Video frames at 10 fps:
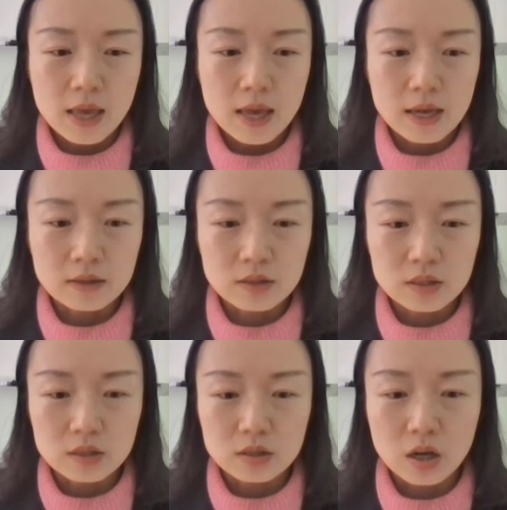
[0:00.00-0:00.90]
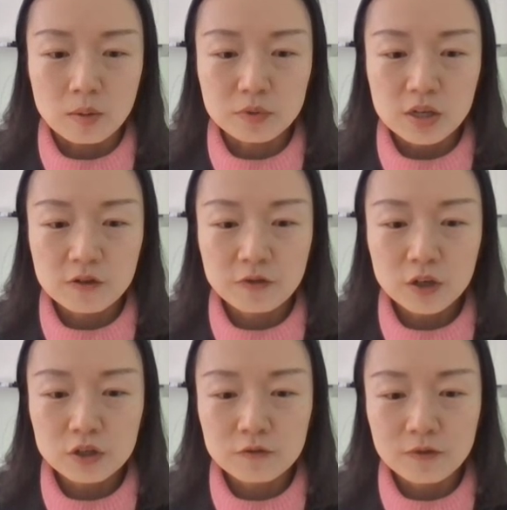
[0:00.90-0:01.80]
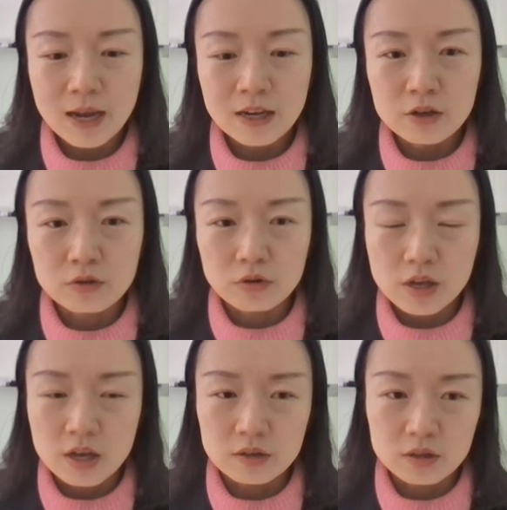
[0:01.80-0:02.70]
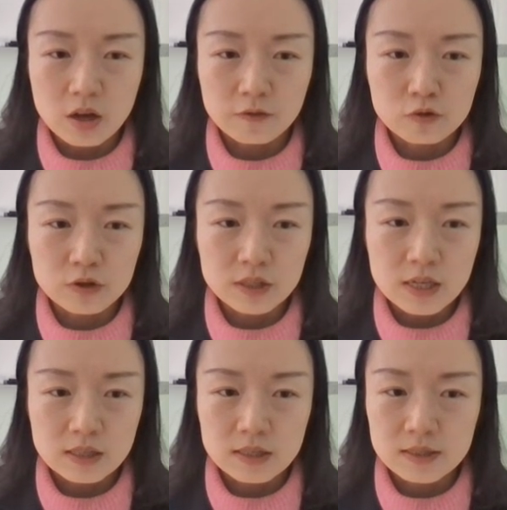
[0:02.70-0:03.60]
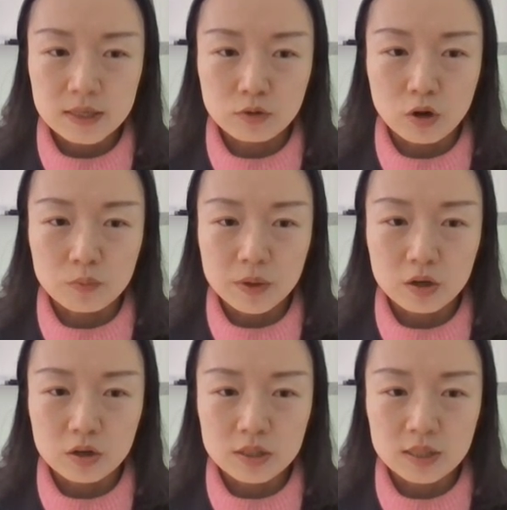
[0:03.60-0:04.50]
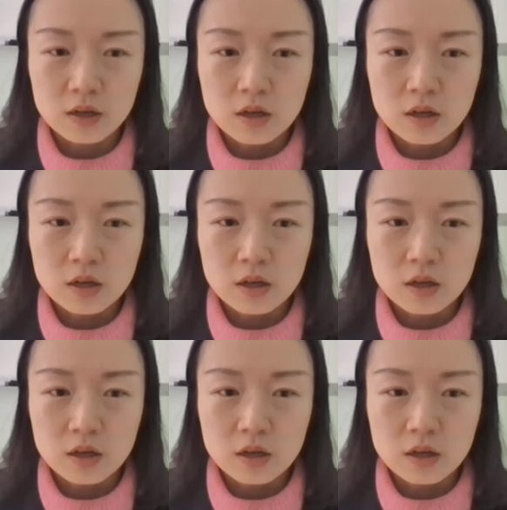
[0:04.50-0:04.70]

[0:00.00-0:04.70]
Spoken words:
And the objective function value is, of course, it's 0 because